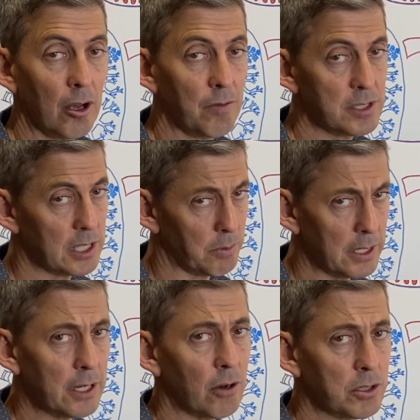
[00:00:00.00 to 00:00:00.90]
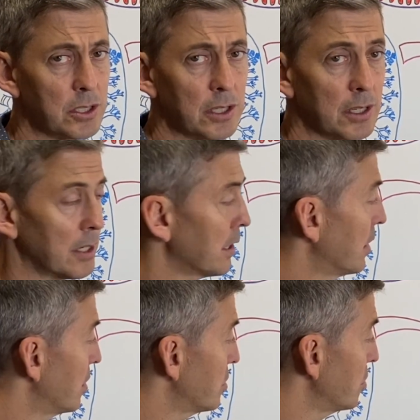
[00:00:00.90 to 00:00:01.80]
Obviously we need oxygen, you
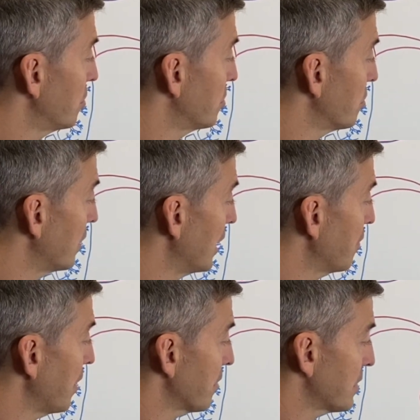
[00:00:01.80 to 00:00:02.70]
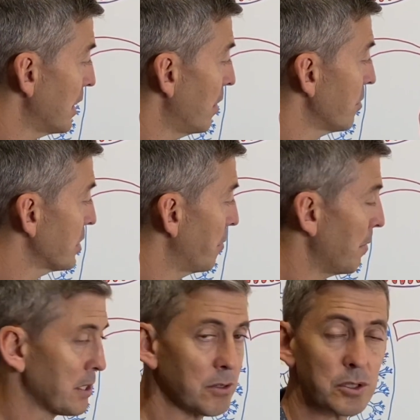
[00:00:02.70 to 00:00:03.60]
know, to live. Our cells, our
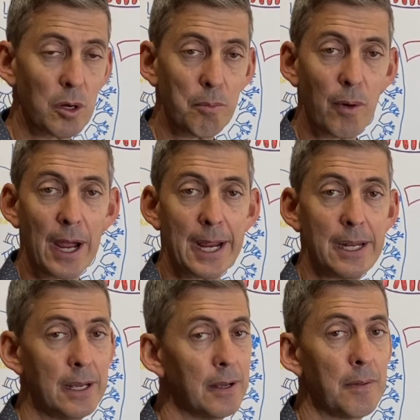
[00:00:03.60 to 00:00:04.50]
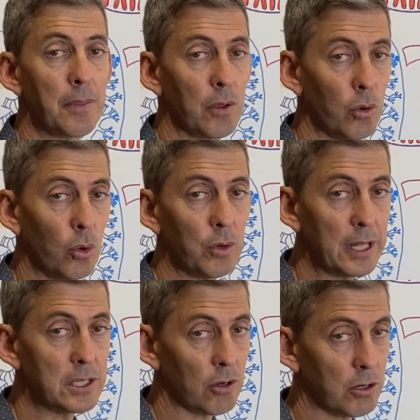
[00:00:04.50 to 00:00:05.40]
muscles, our brain all
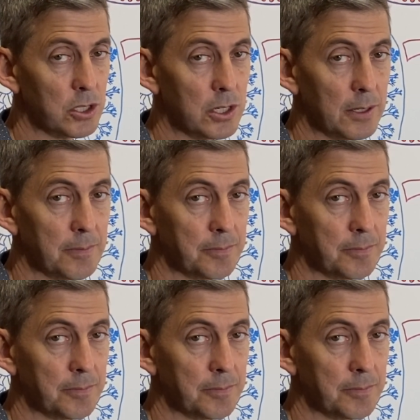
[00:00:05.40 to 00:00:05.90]
needs oxygen.